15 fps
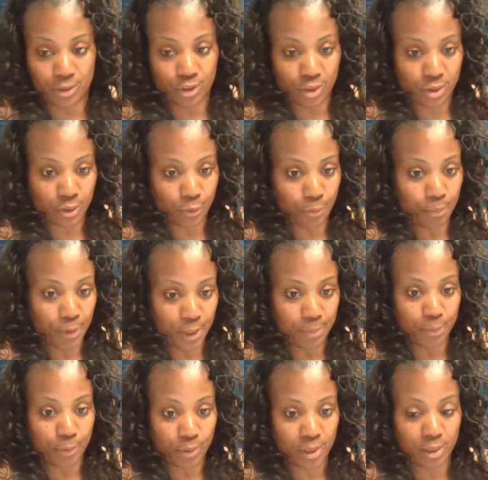just so
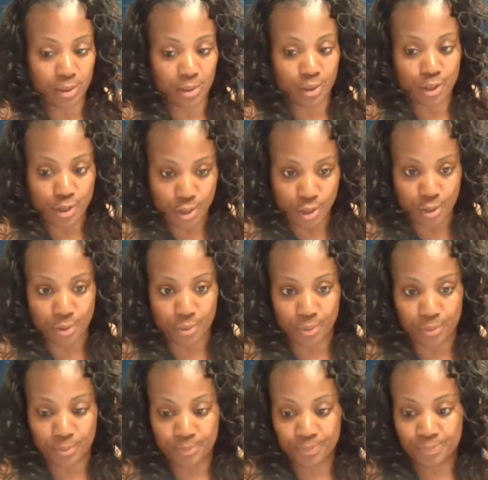people can know